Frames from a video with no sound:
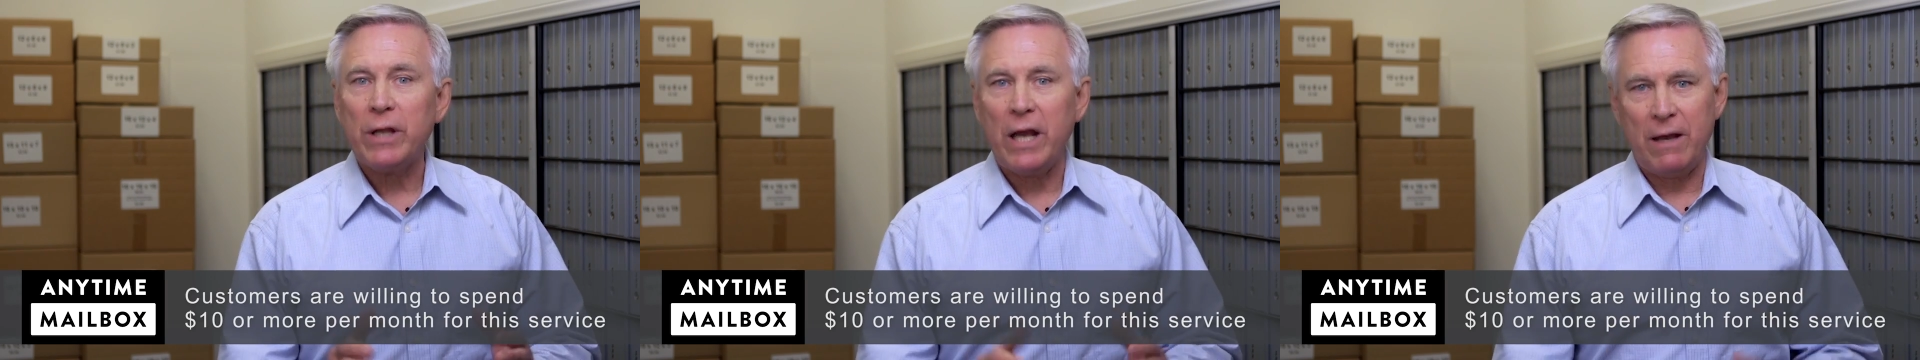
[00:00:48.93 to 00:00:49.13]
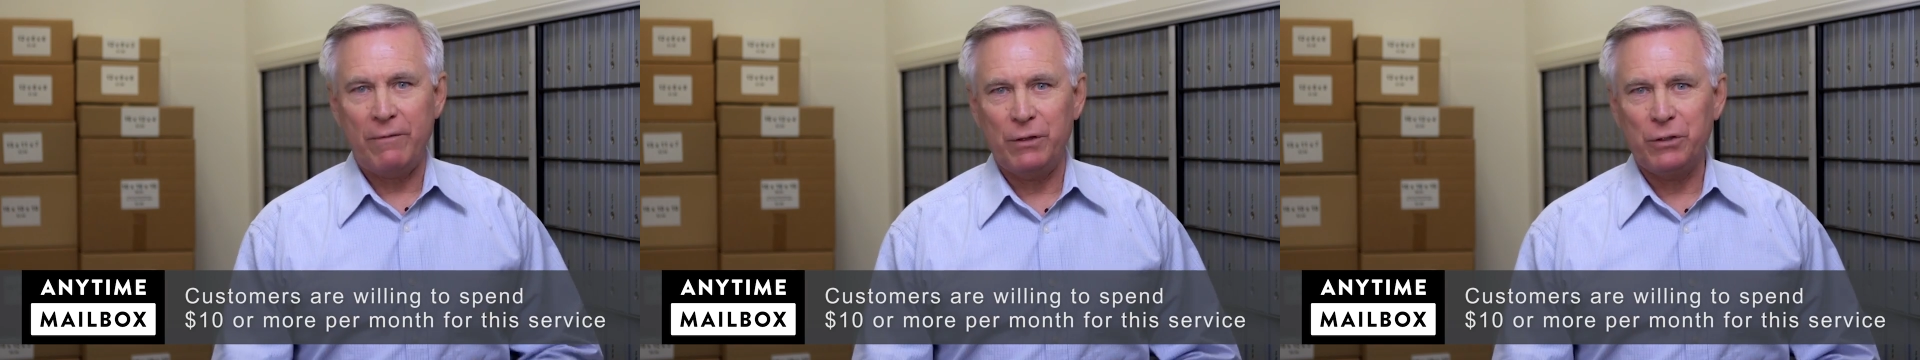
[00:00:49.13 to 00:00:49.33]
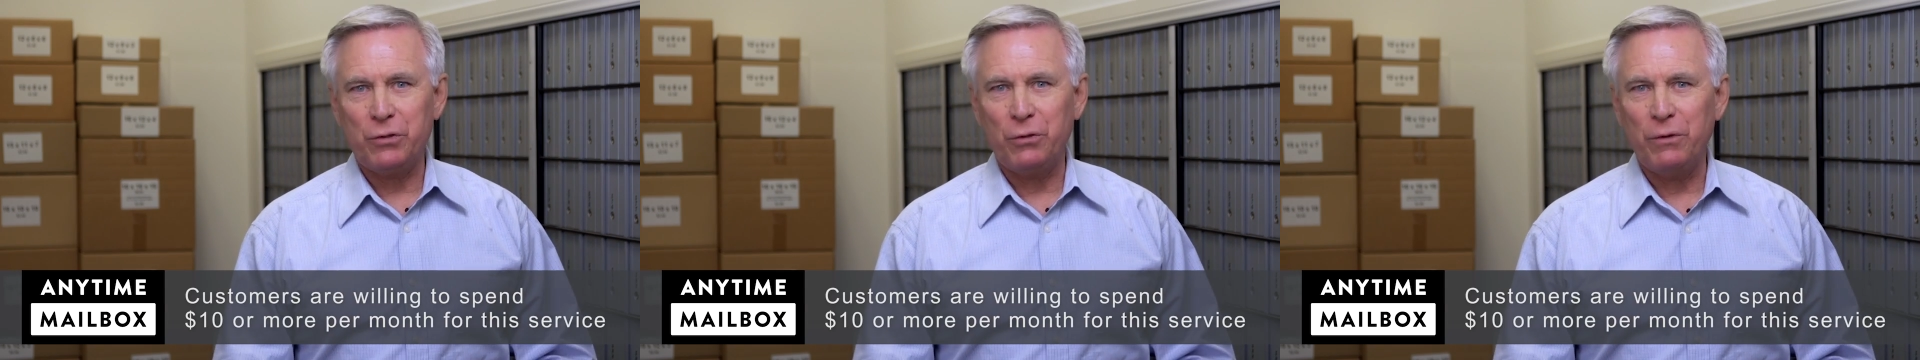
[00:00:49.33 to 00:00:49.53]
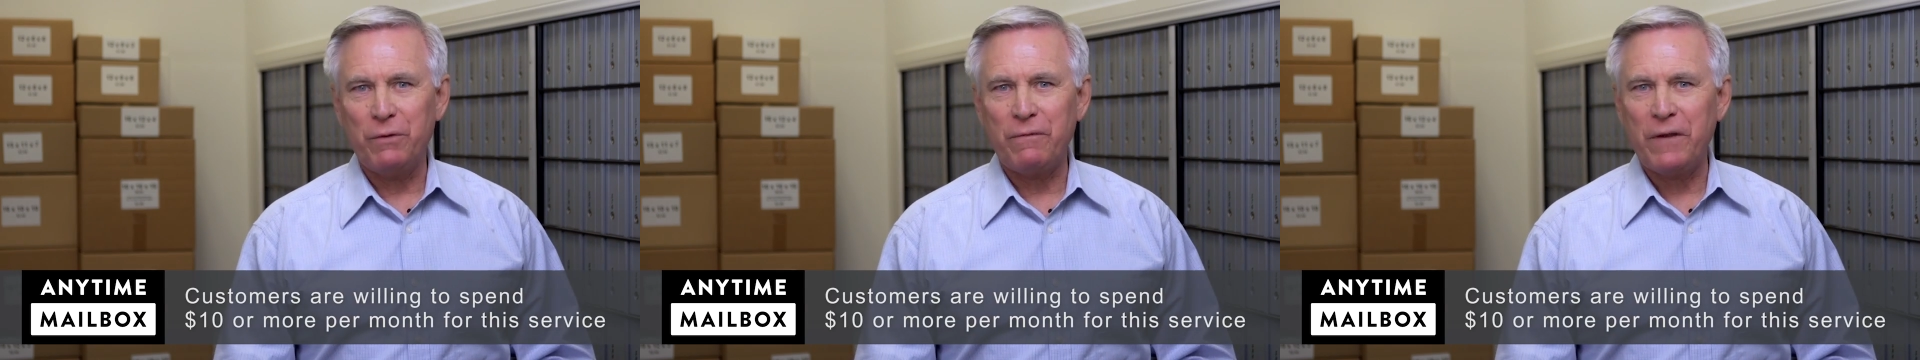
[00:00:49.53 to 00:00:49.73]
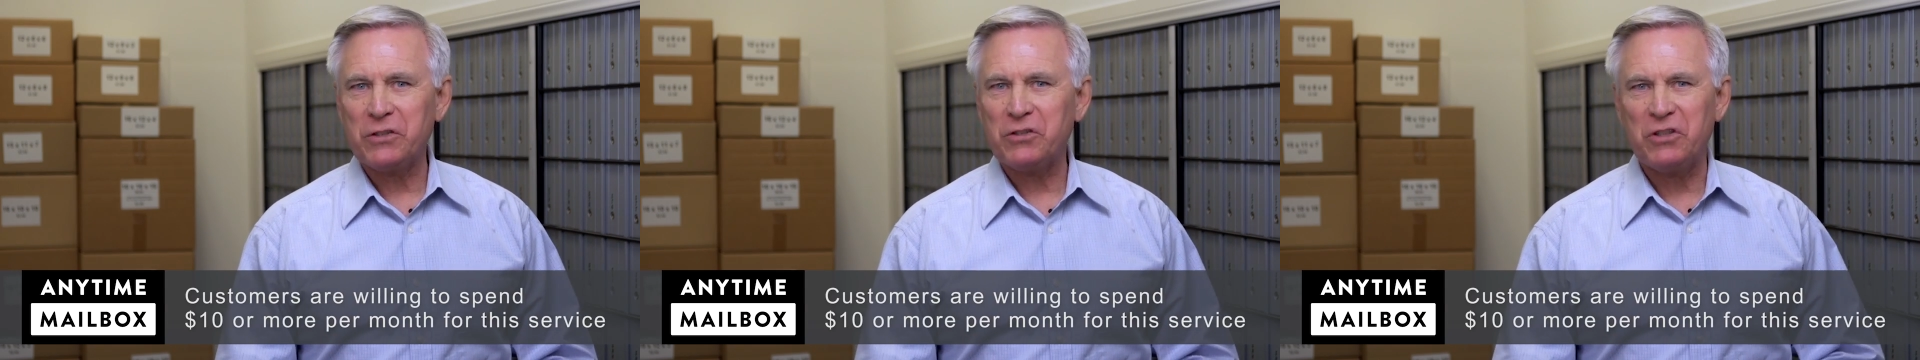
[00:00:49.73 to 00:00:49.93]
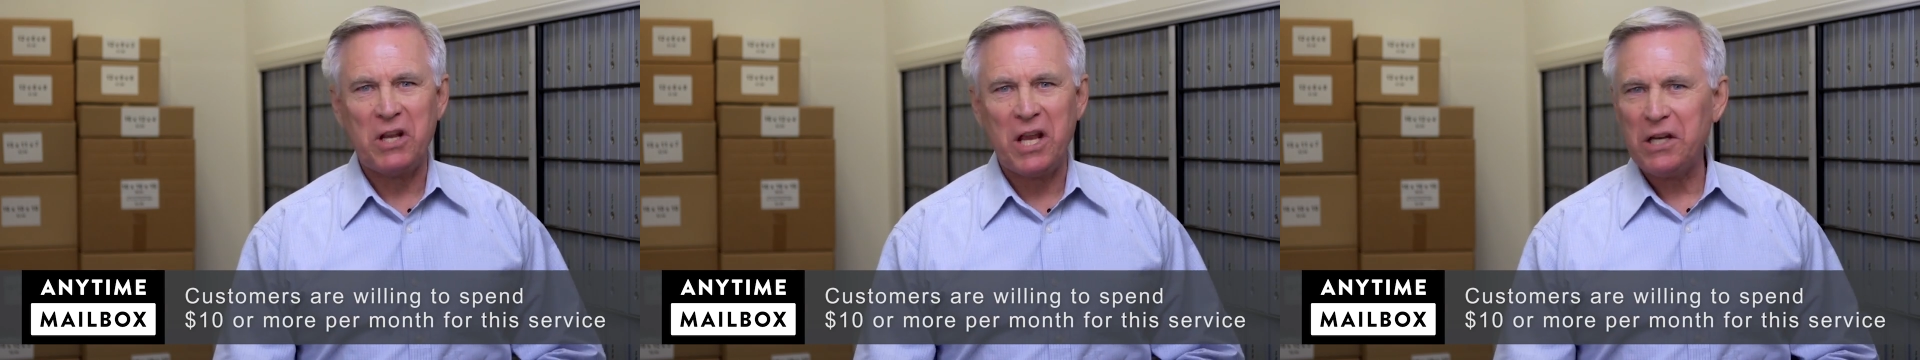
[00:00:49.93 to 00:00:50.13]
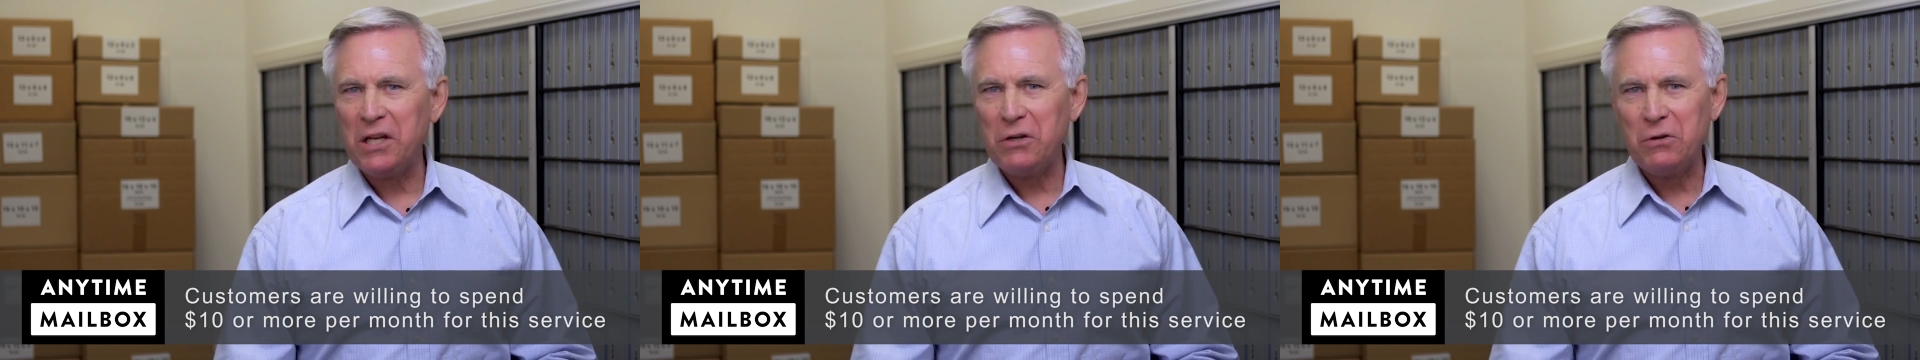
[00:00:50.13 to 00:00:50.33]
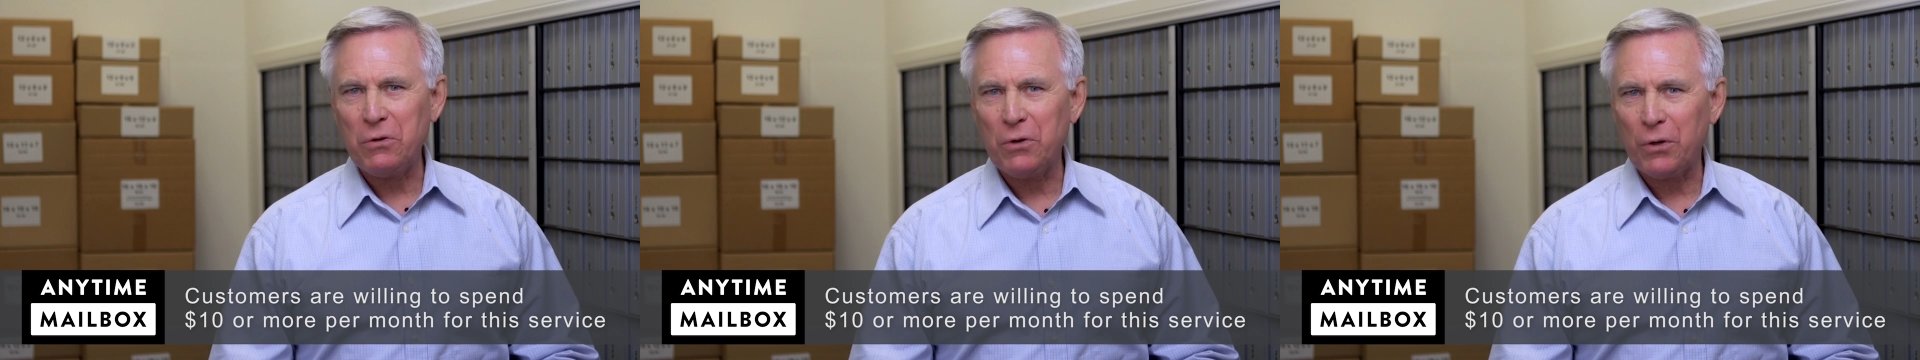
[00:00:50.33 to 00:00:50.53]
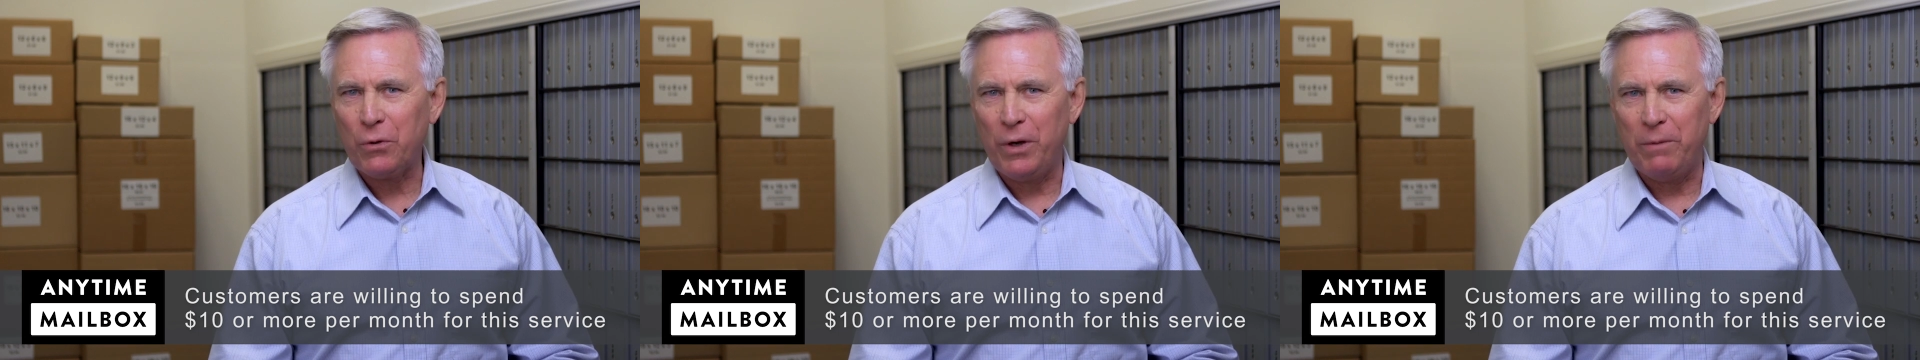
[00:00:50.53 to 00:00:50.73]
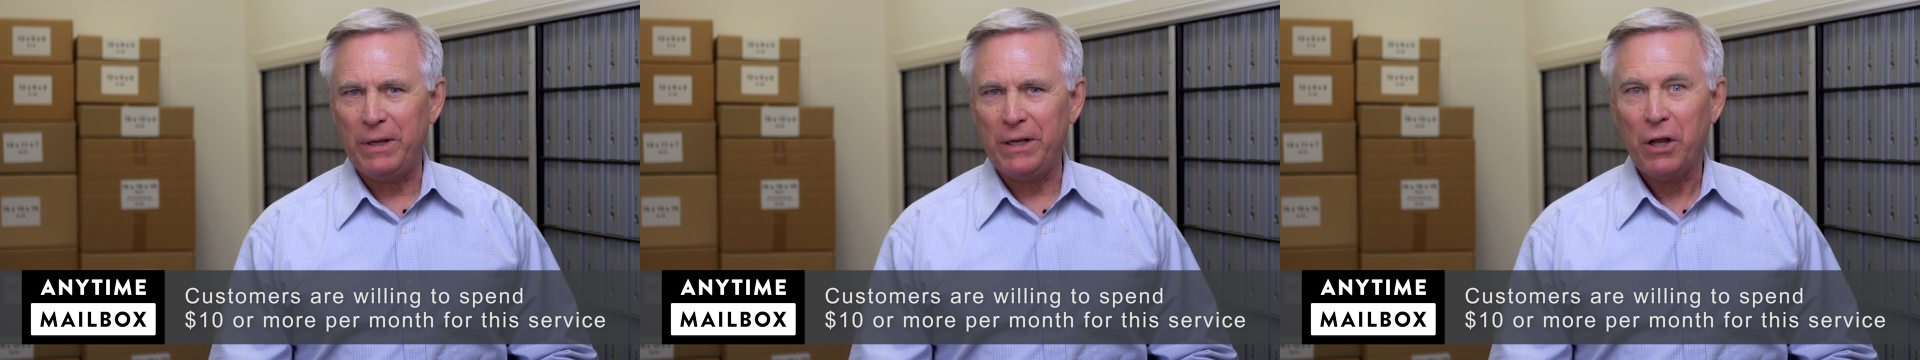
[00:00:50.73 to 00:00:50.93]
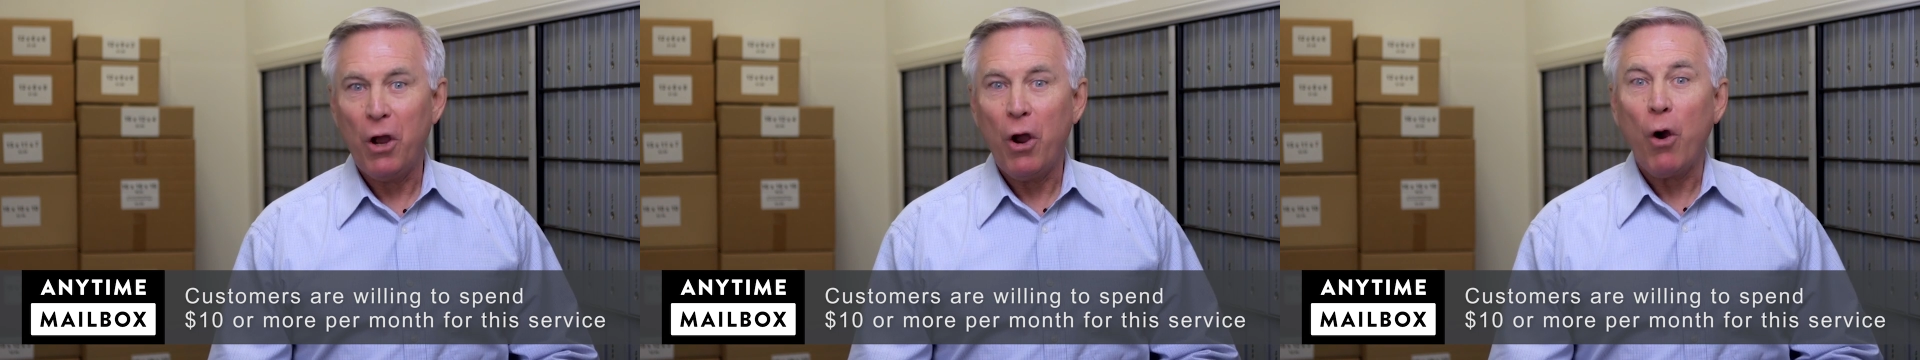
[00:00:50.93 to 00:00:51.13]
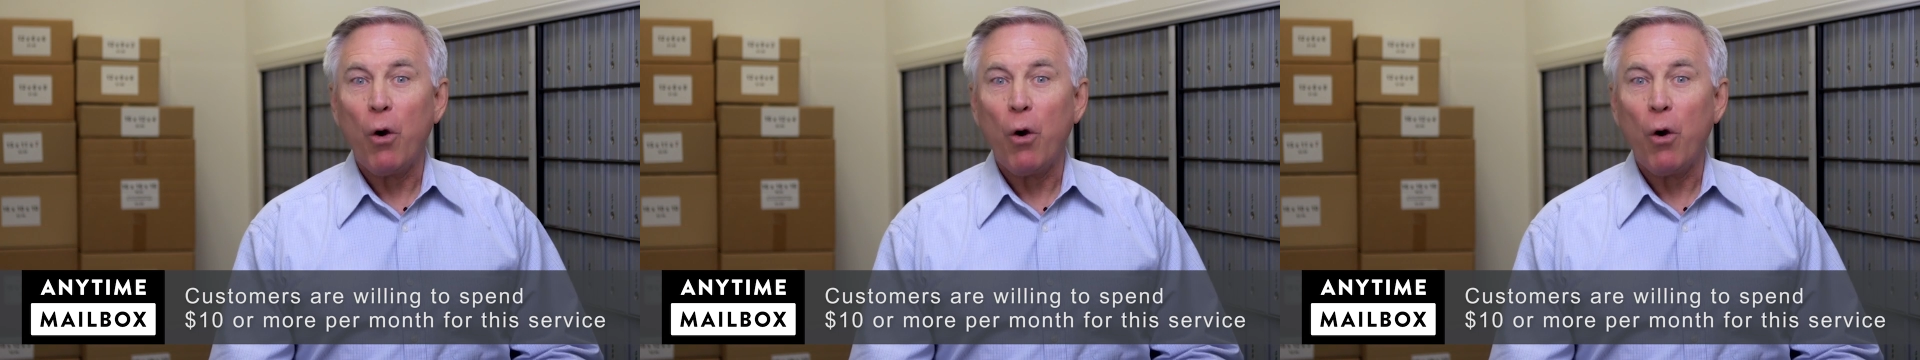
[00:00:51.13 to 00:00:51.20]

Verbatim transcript: having to invest in any new equipment